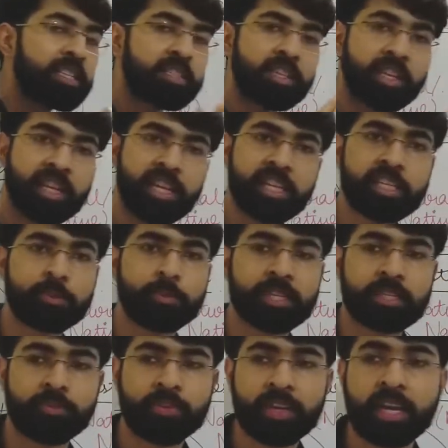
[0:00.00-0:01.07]
is really
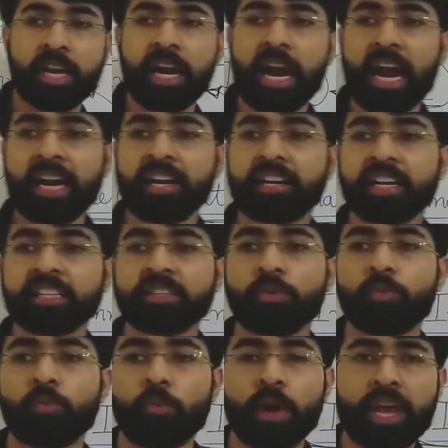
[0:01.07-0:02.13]
specific, and it has a
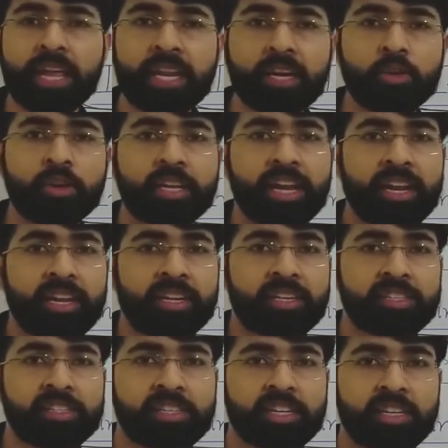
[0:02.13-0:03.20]
very good
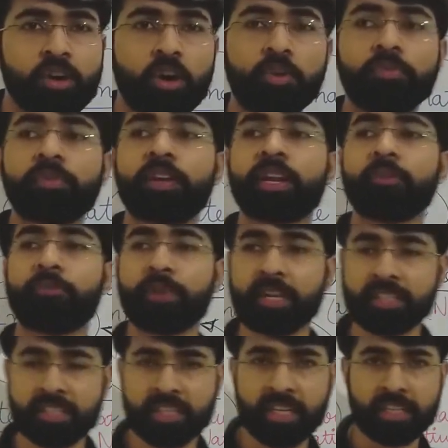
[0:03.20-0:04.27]
characteristic of
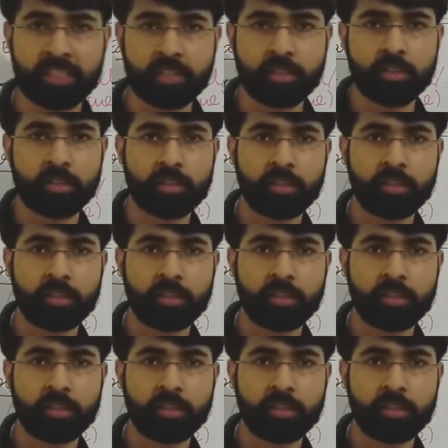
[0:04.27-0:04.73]
differentiation.